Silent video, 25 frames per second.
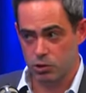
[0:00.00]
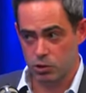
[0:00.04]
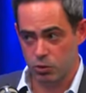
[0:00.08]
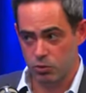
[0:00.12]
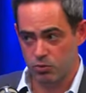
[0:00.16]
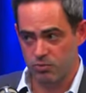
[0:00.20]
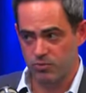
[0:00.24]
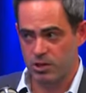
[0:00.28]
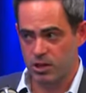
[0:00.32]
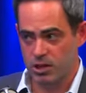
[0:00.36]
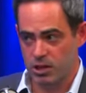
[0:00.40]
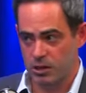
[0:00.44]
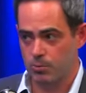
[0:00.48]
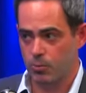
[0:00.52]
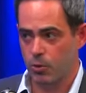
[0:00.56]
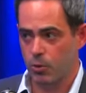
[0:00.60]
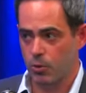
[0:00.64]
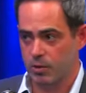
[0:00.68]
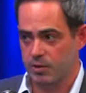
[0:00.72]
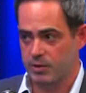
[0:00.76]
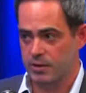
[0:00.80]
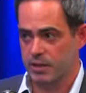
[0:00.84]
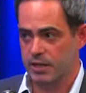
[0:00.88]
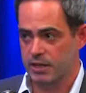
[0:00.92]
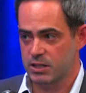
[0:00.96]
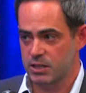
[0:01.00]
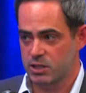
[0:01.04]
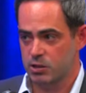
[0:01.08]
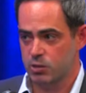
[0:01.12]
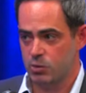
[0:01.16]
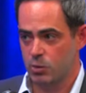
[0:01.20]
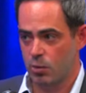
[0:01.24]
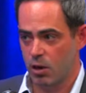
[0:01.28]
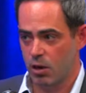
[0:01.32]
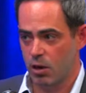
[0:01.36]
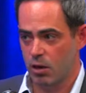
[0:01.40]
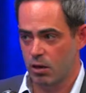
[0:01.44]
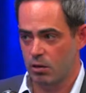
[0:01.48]
Two really important things
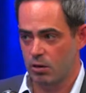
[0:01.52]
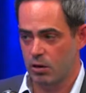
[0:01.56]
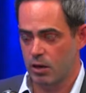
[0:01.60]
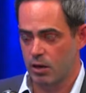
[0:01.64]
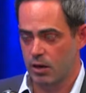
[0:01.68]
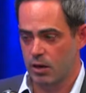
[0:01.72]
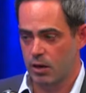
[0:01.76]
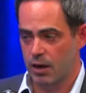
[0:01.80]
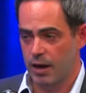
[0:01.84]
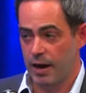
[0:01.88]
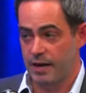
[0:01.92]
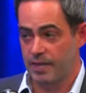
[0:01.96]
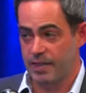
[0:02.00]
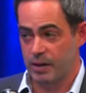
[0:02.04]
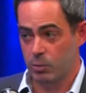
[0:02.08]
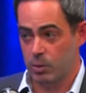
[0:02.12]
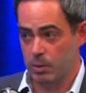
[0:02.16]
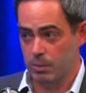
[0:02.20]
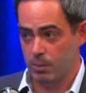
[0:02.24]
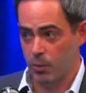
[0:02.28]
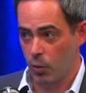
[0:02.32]
to our, I think